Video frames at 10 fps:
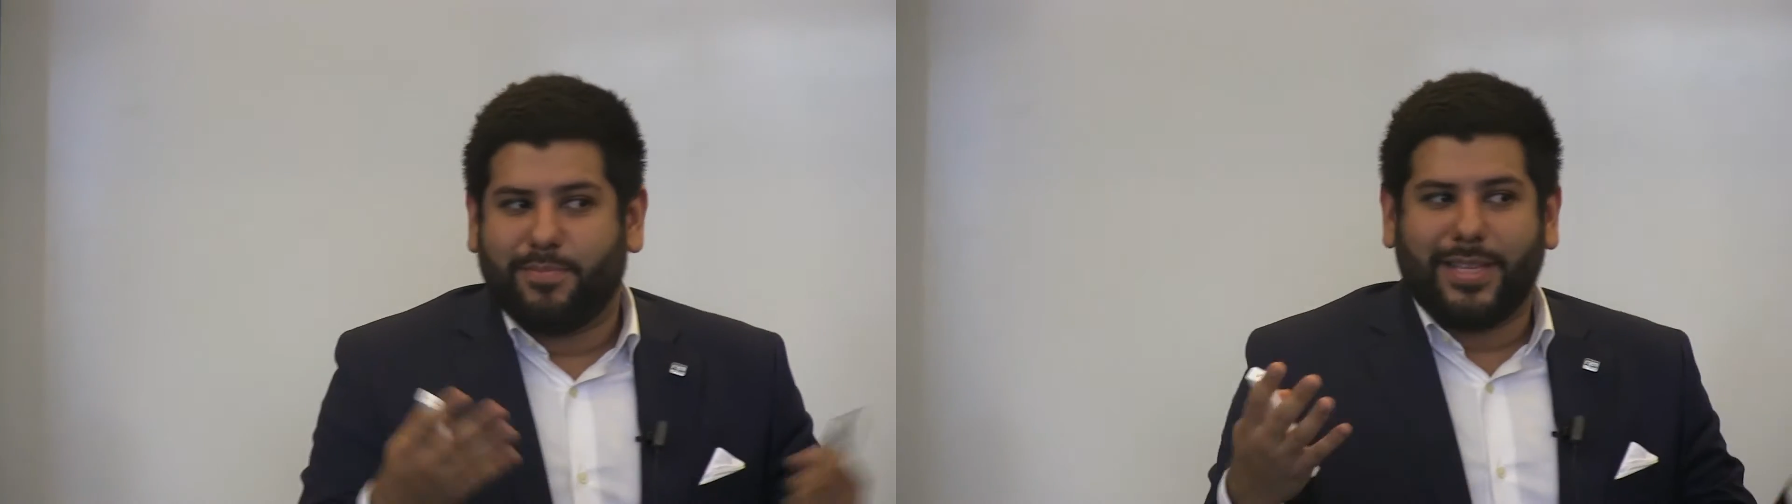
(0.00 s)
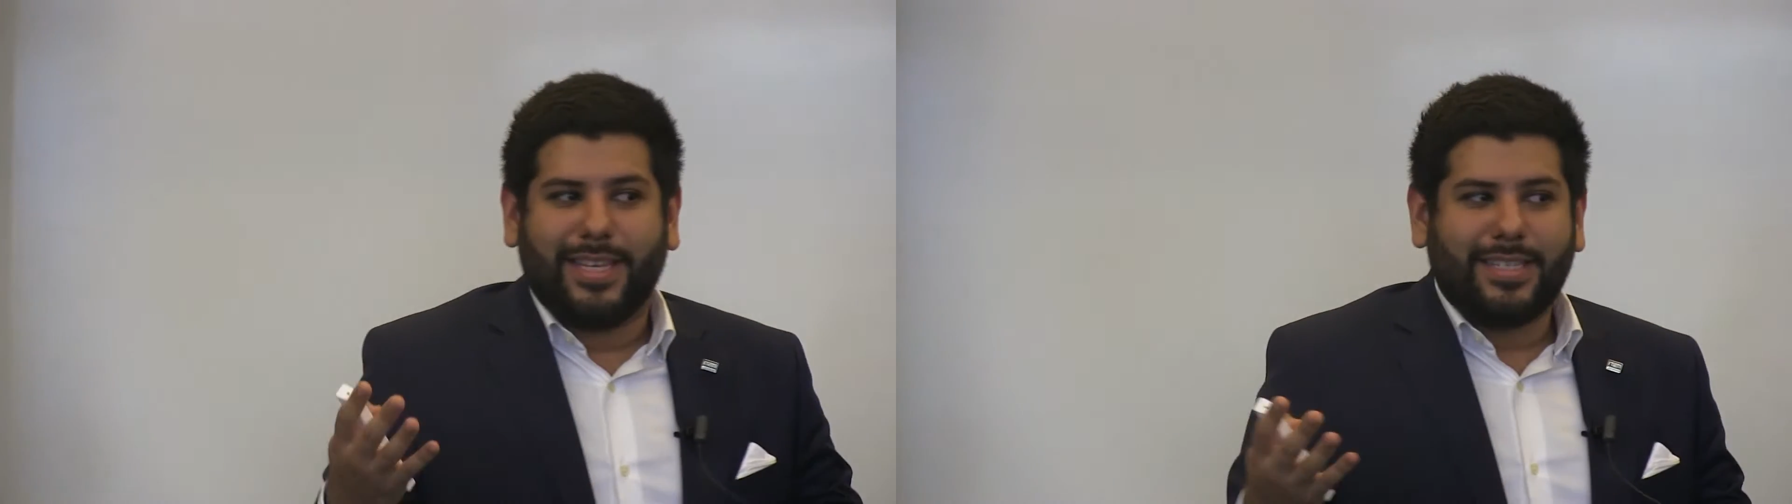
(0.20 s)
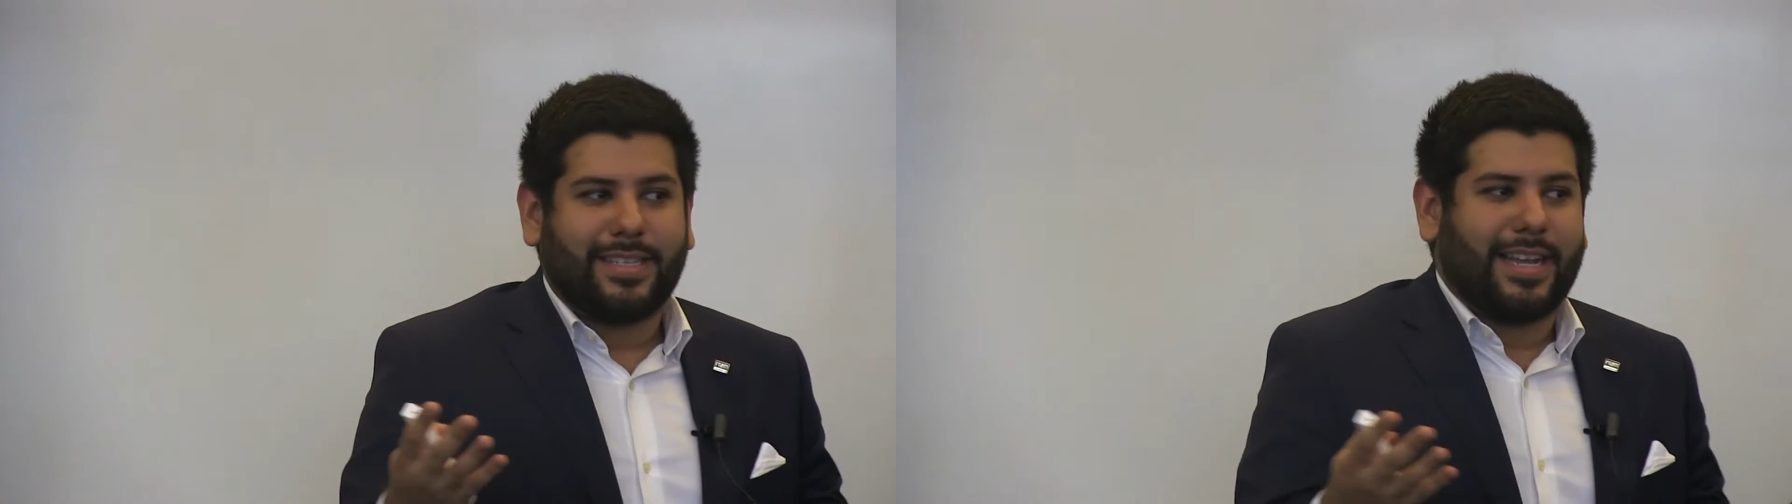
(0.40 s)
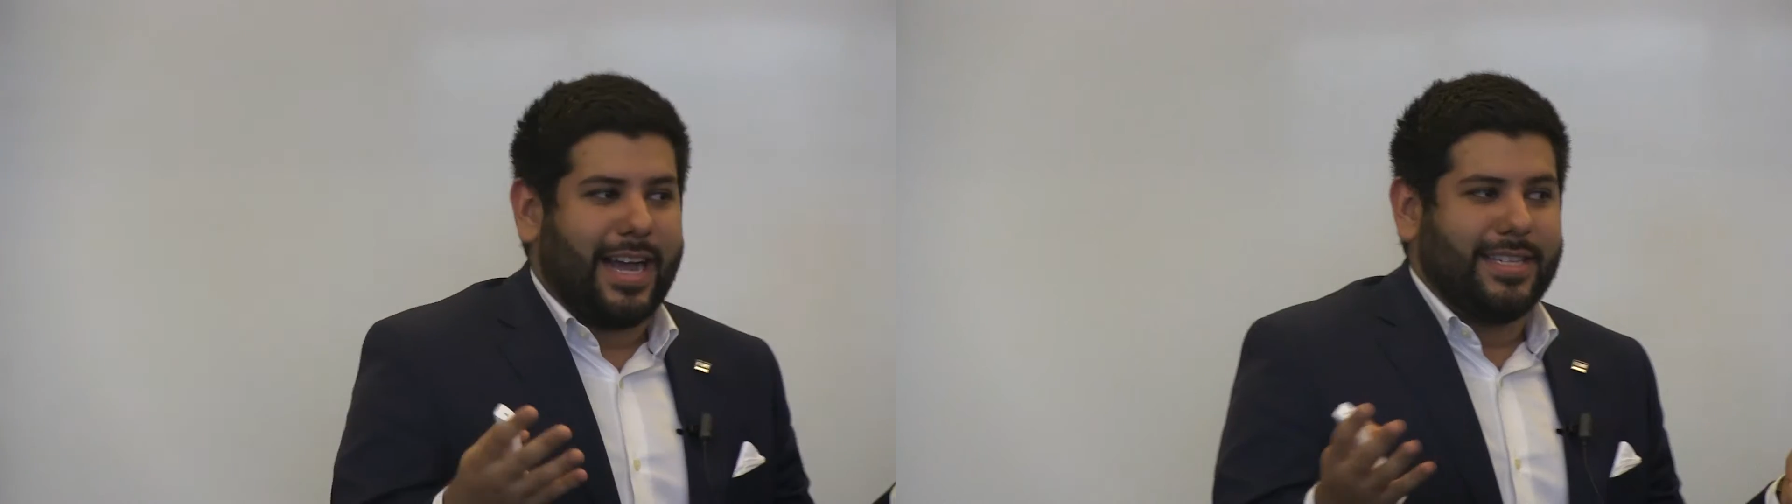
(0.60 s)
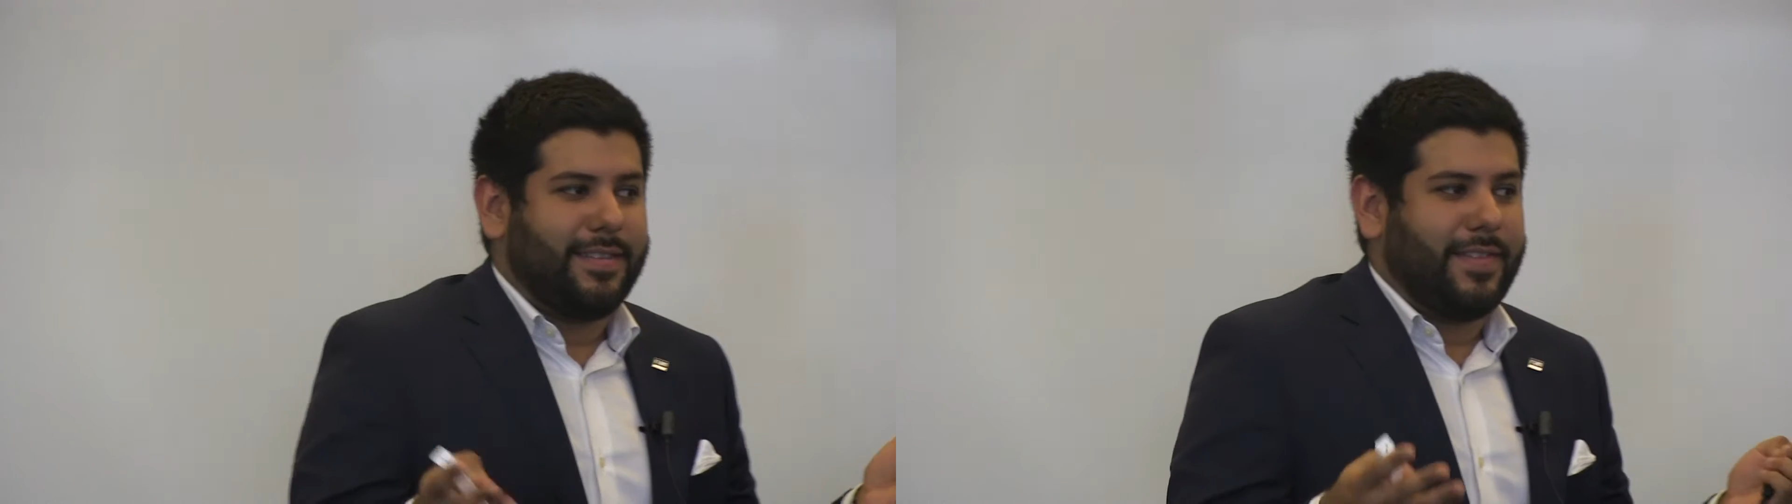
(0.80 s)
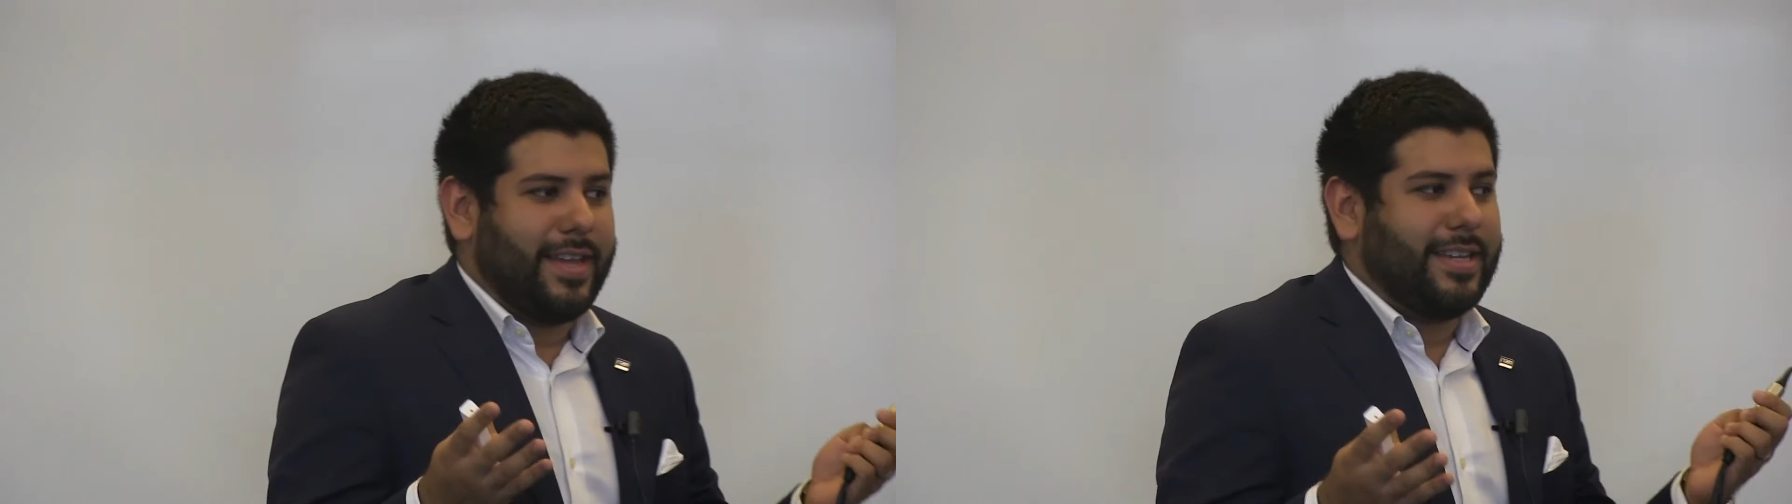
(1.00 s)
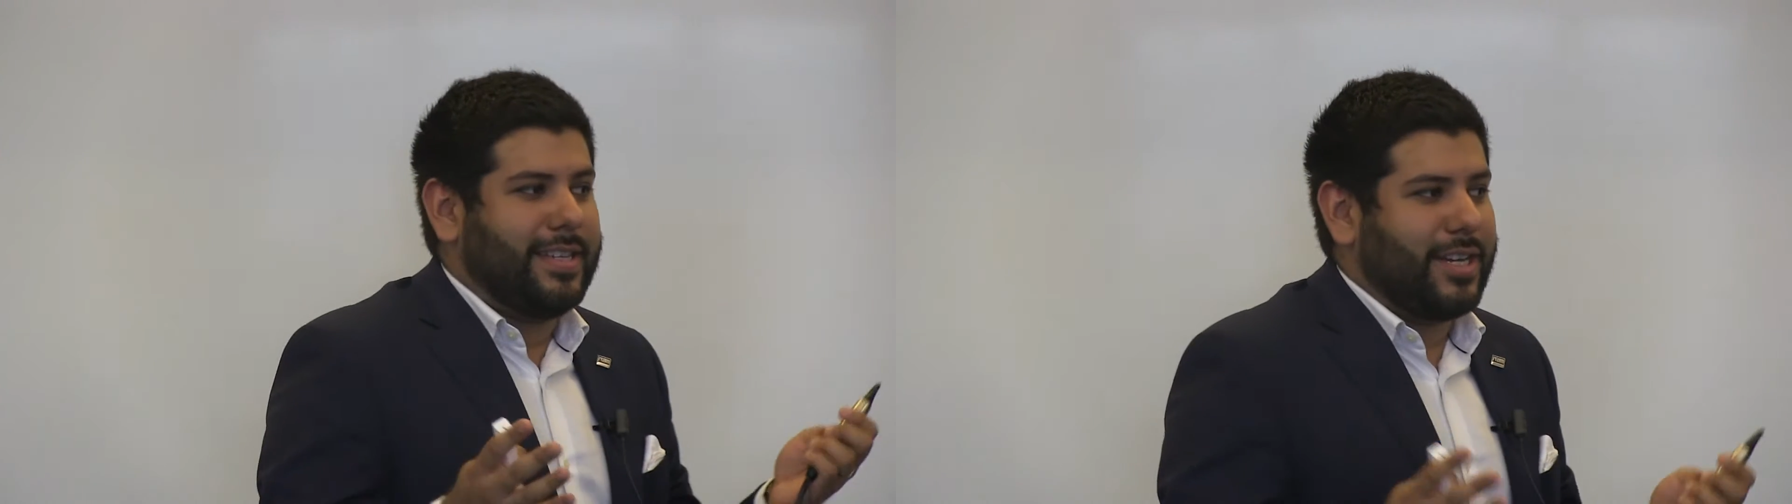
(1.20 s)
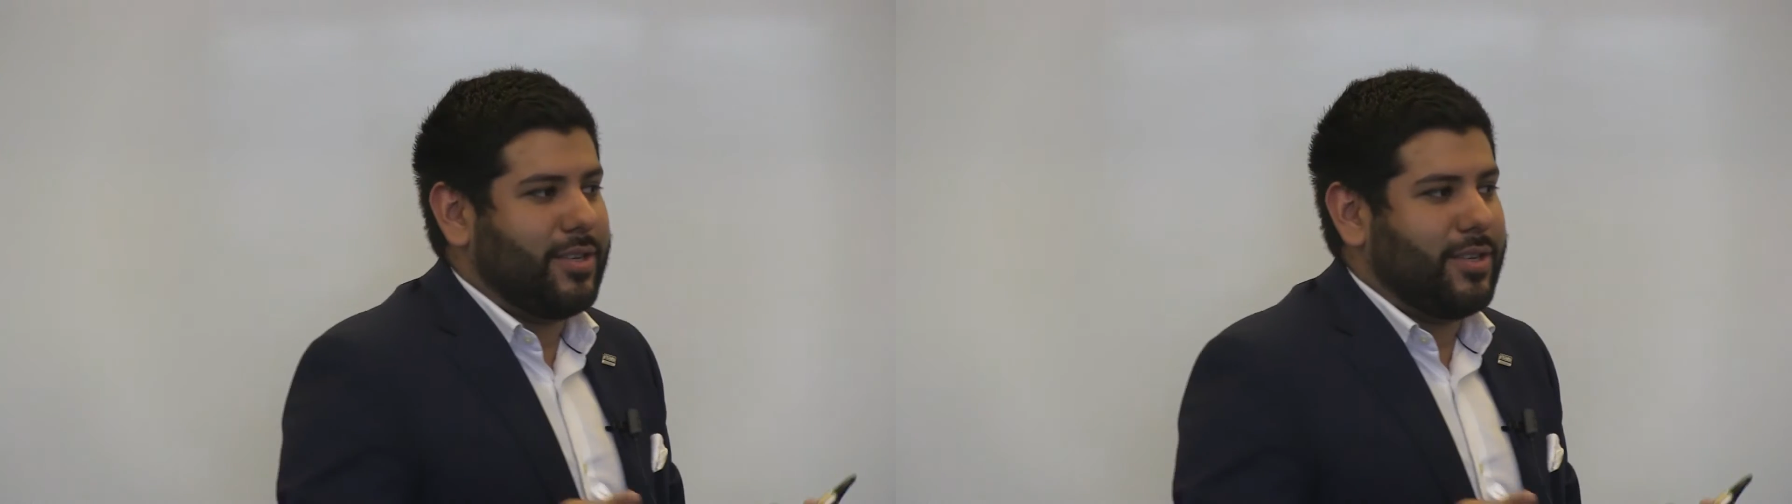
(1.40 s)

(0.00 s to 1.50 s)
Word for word: but these kinds of things